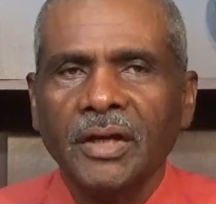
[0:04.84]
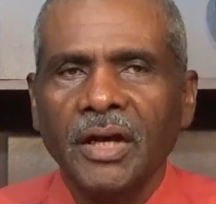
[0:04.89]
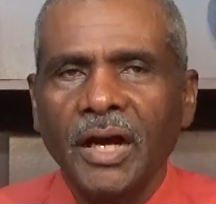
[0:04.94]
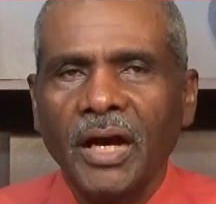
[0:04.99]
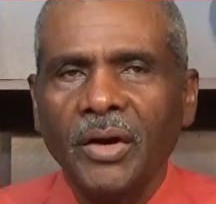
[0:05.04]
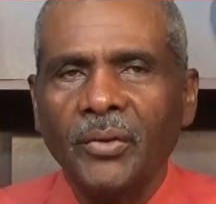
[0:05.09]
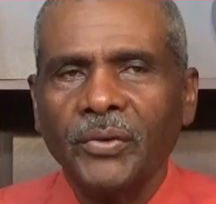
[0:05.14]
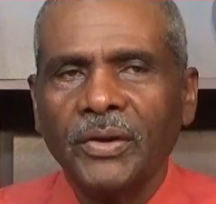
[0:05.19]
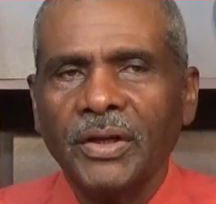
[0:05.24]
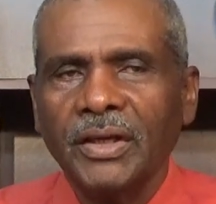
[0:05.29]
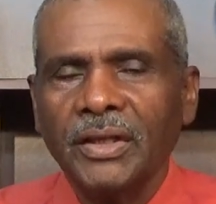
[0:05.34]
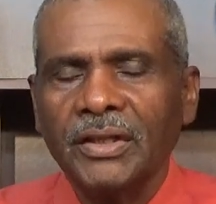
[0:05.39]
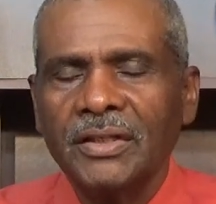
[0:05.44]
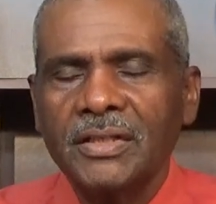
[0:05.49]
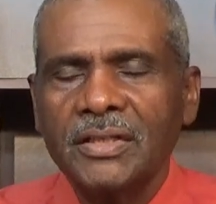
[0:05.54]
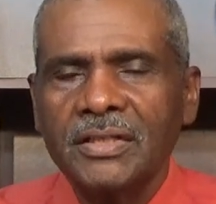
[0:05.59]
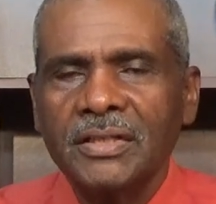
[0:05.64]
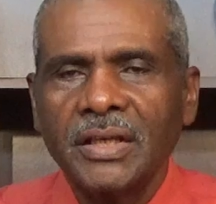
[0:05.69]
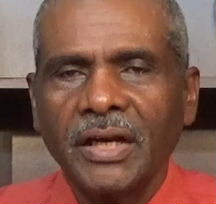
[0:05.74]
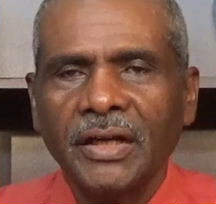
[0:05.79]
our
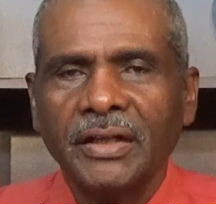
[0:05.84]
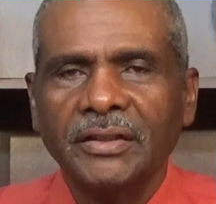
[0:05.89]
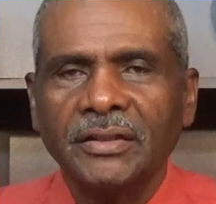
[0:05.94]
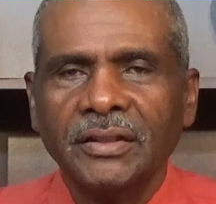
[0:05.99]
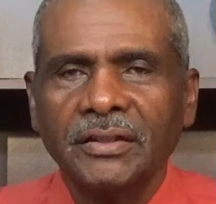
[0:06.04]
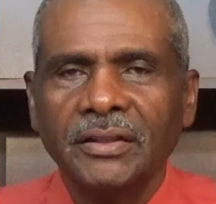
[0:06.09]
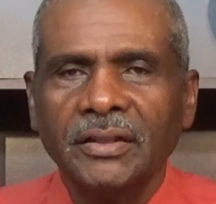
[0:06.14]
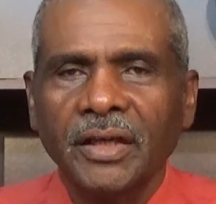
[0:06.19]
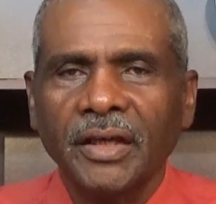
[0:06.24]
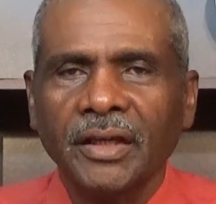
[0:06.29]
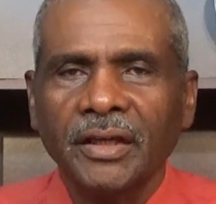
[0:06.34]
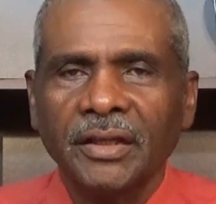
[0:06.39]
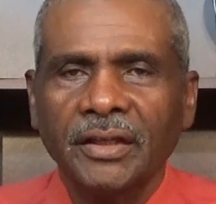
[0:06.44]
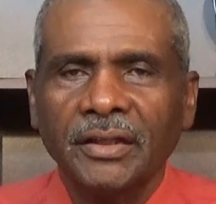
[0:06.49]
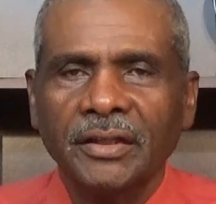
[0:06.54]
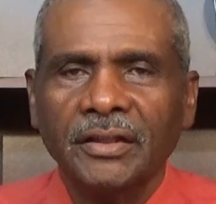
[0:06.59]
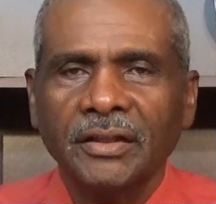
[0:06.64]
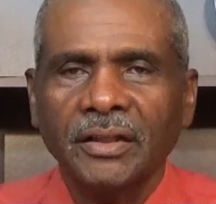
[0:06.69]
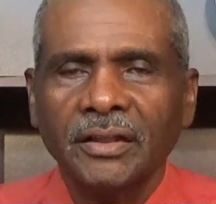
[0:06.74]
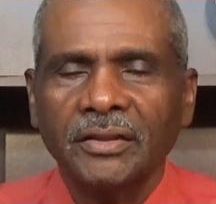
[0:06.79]
insight today
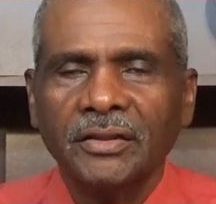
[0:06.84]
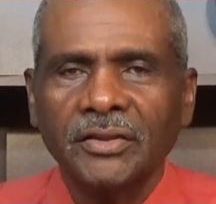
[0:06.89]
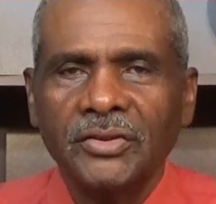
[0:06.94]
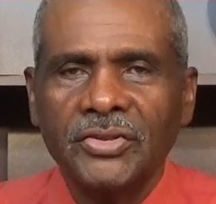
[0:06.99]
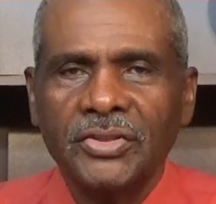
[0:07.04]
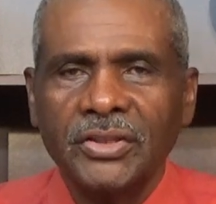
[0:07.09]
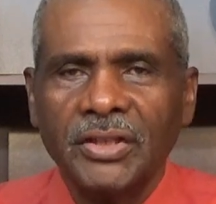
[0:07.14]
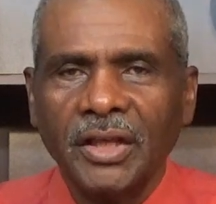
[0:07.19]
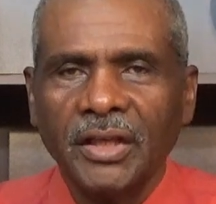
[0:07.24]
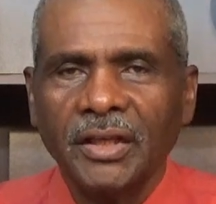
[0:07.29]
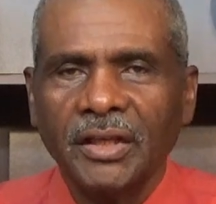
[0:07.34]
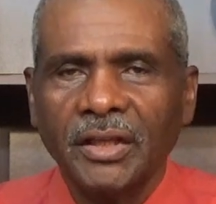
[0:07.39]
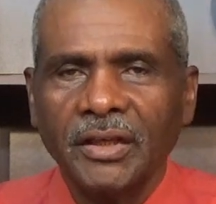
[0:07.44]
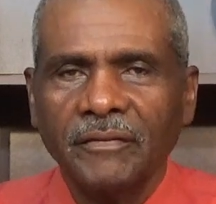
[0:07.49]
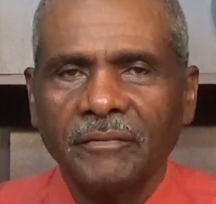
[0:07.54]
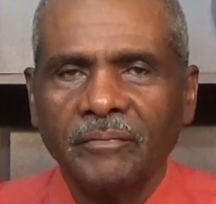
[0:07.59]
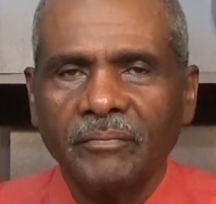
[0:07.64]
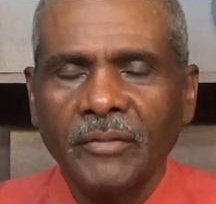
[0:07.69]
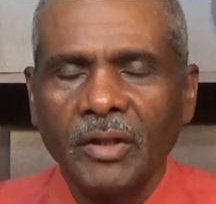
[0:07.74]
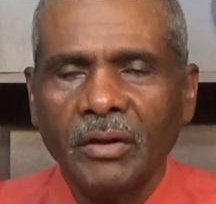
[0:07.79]
in
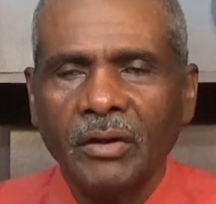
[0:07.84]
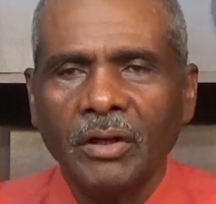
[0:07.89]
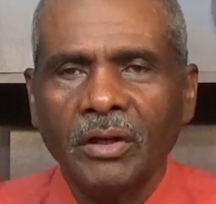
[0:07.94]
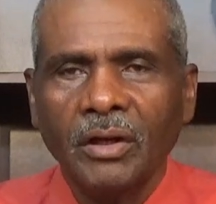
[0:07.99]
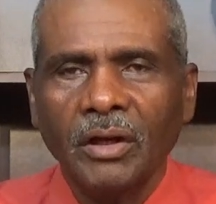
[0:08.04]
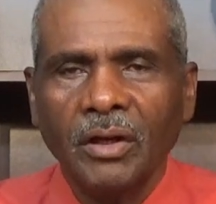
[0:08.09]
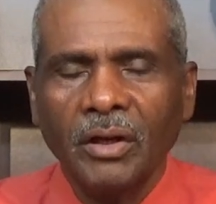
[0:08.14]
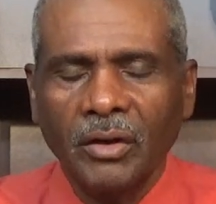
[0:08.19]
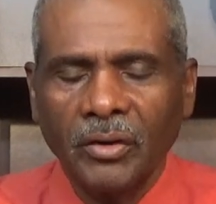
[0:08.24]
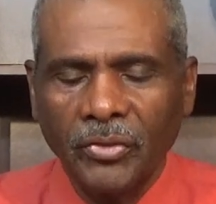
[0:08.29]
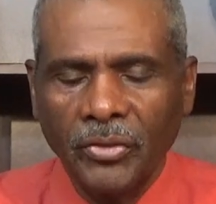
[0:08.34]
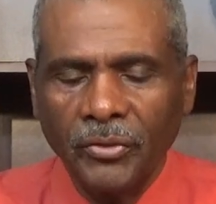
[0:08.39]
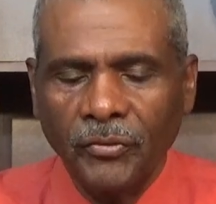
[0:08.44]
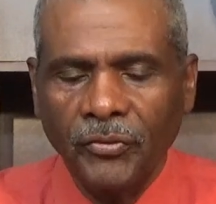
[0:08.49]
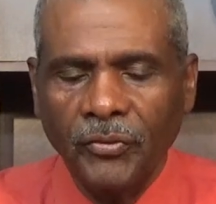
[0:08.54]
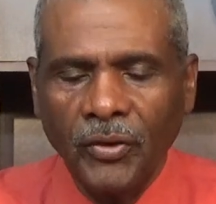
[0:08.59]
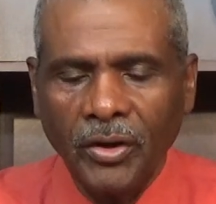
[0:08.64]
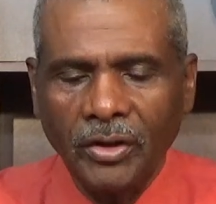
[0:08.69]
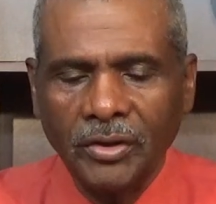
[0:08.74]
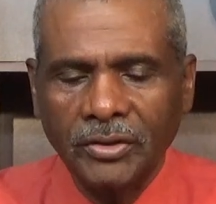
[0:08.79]
understanding of the
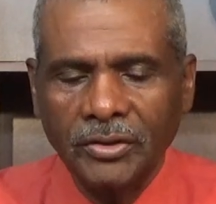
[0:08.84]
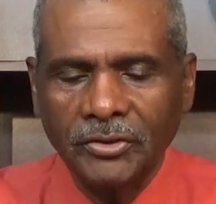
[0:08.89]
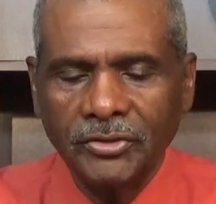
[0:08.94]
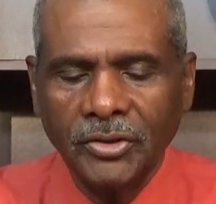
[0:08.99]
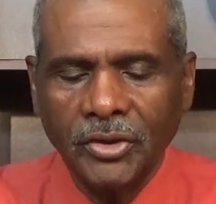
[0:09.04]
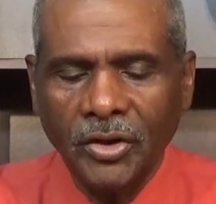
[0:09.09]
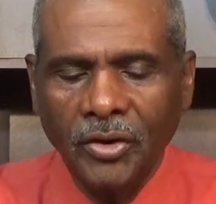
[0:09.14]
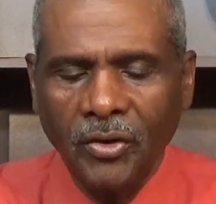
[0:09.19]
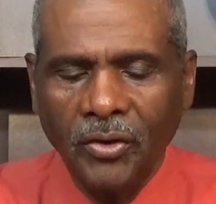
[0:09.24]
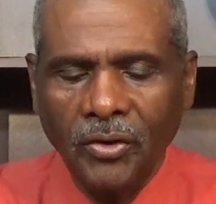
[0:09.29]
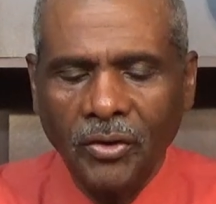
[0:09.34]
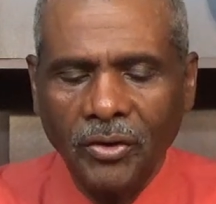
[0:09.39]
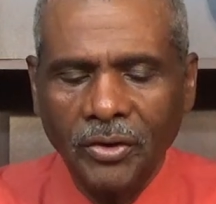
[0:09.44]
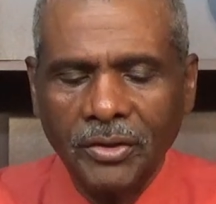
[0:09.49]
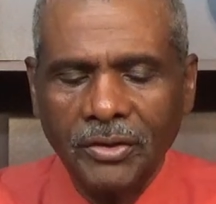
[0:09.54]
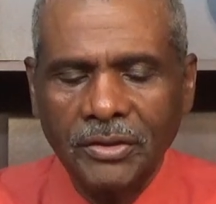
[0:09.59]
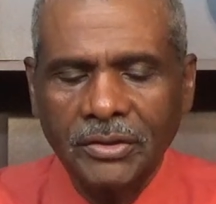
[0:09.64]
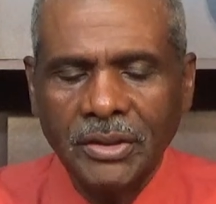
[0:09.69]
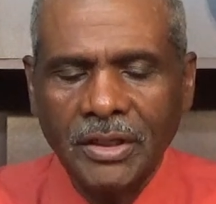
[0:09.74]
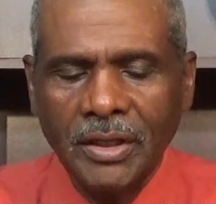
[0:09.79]
Father's heart
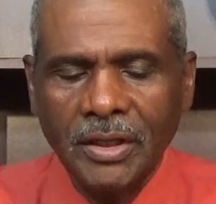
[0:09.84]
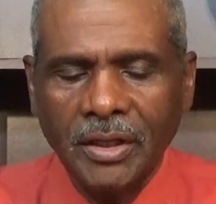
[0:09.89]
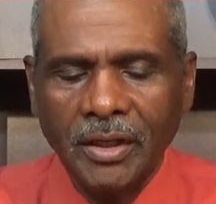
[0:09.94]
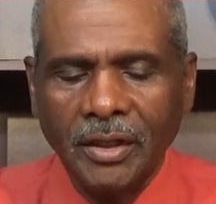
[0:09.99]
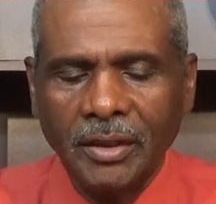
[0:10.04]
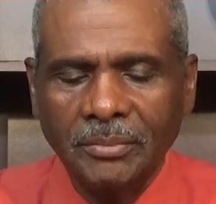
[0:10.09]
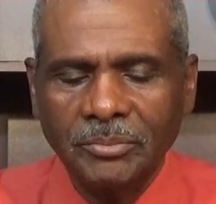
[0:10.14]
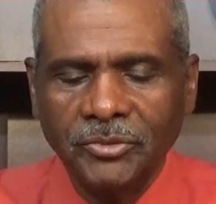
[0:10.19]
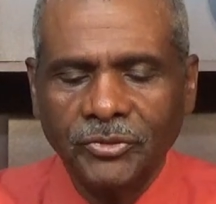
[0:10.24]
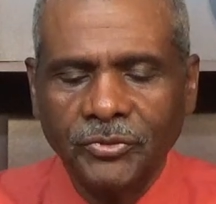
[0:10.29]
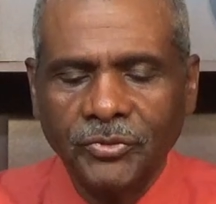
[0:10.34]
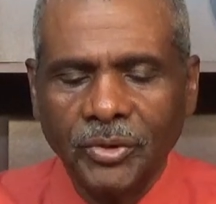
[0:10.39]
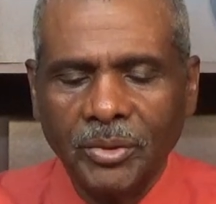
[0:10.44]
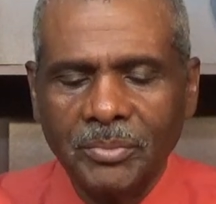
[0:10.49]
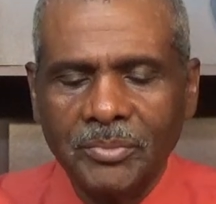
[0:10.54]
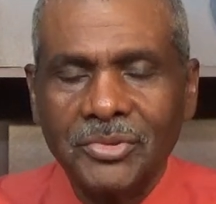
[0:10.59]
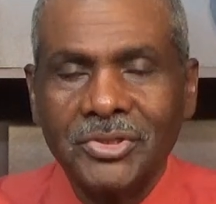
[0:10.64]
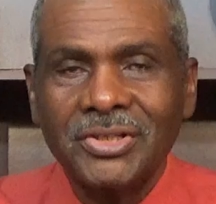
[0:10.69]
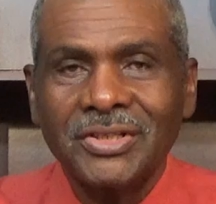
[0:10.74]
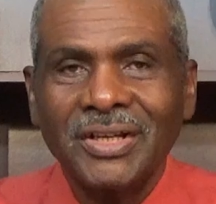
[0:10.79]
comes
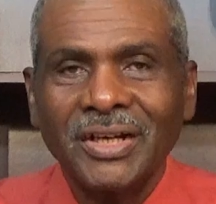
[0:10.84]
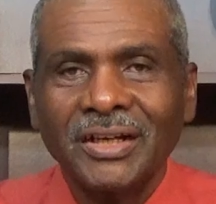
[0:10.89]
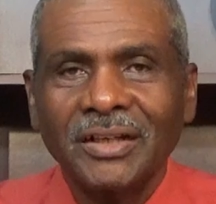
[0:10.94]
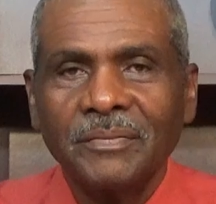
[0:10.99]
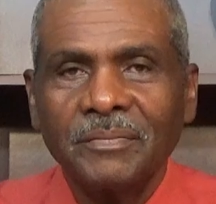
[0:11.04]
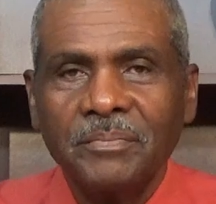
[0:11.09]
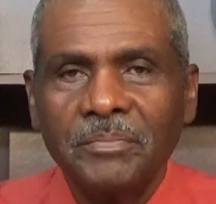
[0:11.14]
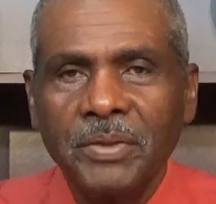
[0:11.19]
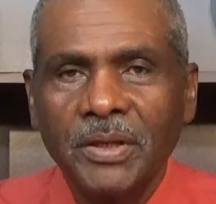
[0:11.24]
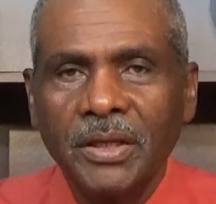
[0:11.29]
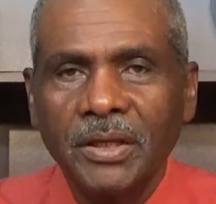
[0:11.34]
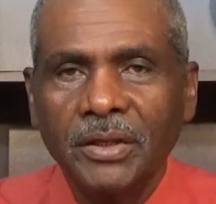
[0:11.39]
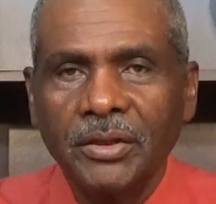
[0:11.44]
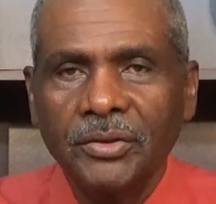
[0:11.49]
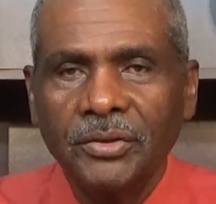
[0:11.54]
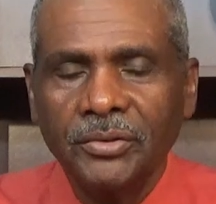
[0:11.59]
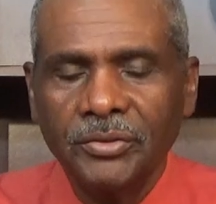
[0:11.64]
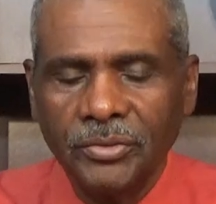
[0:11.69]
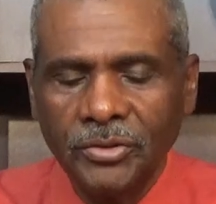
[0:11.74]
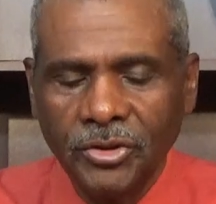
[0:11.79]
from 2
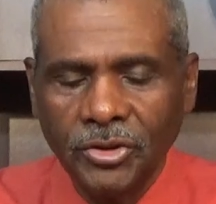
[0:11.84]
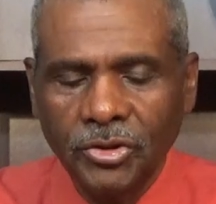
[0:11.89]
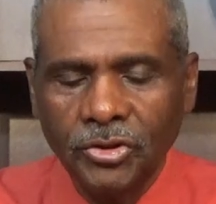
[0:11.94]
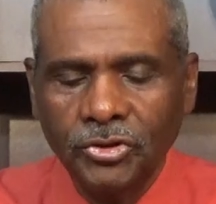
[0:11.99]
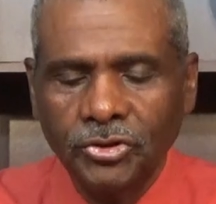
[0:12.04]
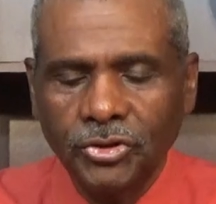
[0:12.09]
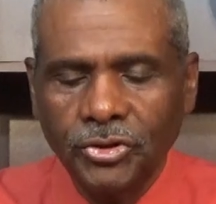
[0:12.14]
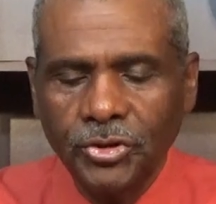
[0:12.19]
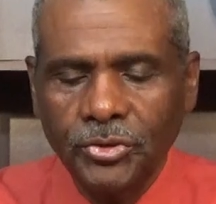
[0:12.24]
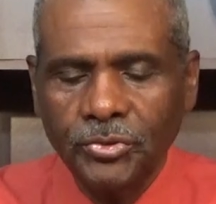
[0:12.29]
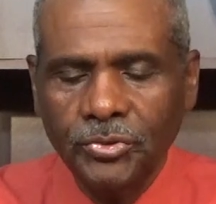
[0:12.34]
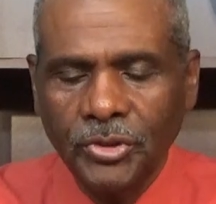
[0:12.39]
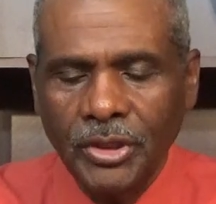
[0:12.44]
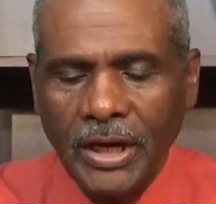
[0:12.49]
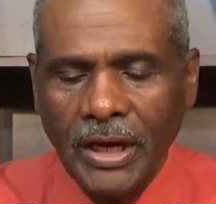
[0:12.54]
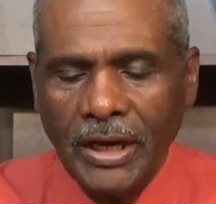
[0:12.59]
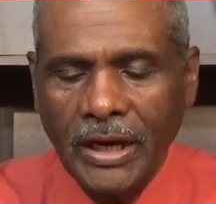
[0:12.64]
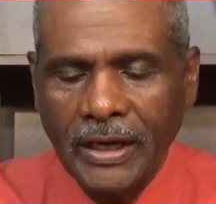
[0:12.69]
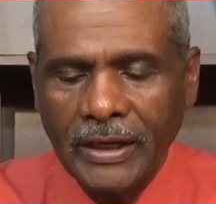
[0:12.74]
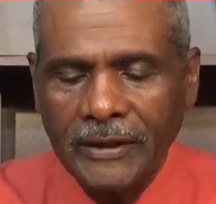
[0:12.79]
Peter
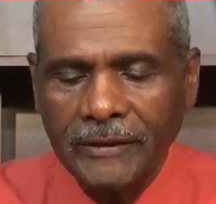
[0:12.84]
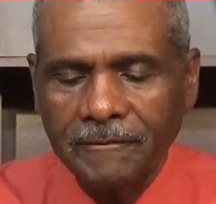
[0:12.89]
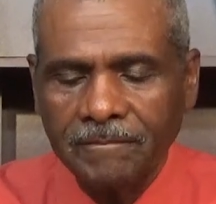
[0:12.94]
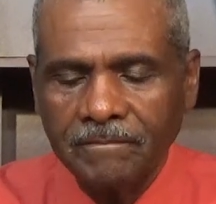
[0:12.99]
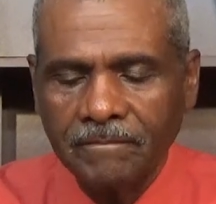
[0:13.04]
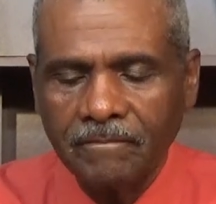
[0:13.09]
2:9.